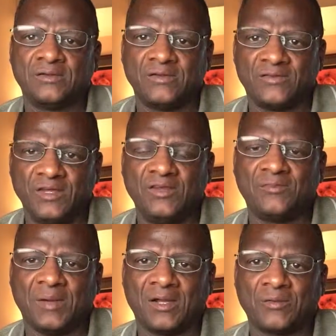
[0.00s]

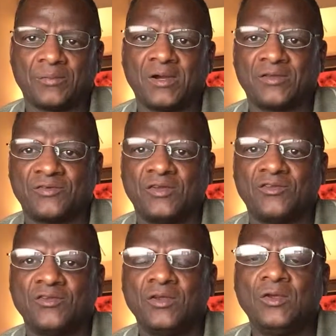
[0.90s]
disease model
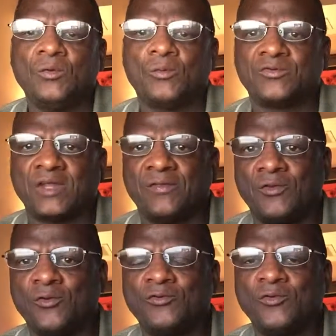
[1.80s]
process was that
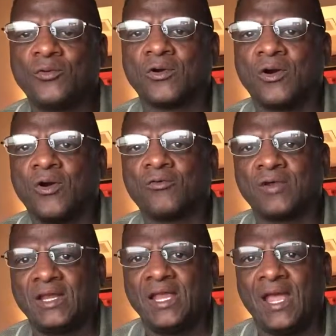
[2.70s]
those who were
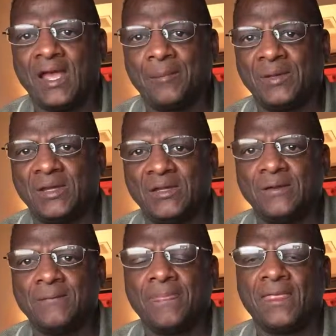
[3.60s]
already happy
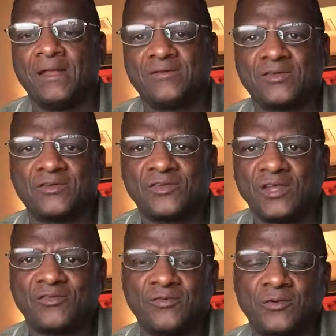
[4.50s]
and
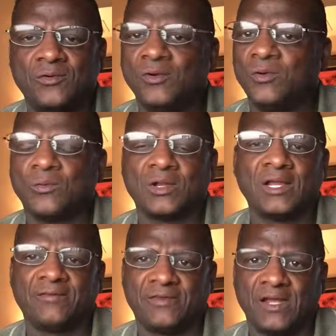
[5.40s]
successful were
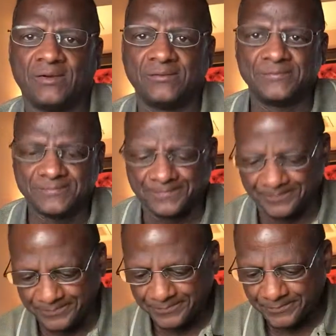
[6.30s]
left out.
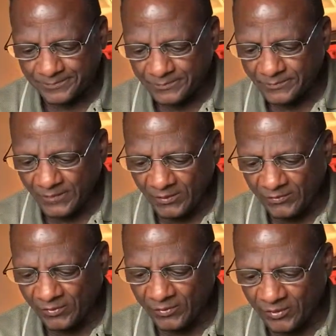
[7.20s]

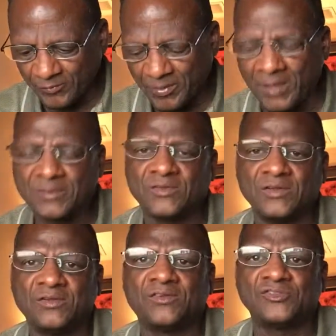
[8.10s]
So this
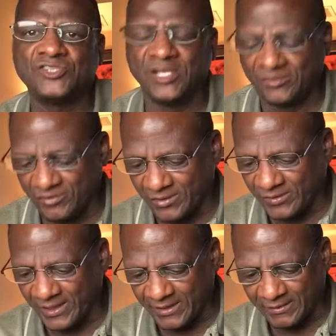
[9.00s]
promises to change all
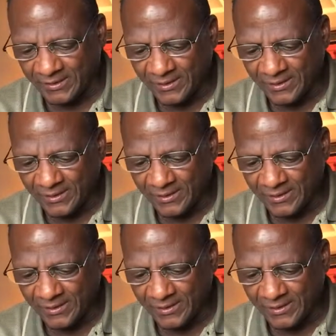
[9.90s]
that.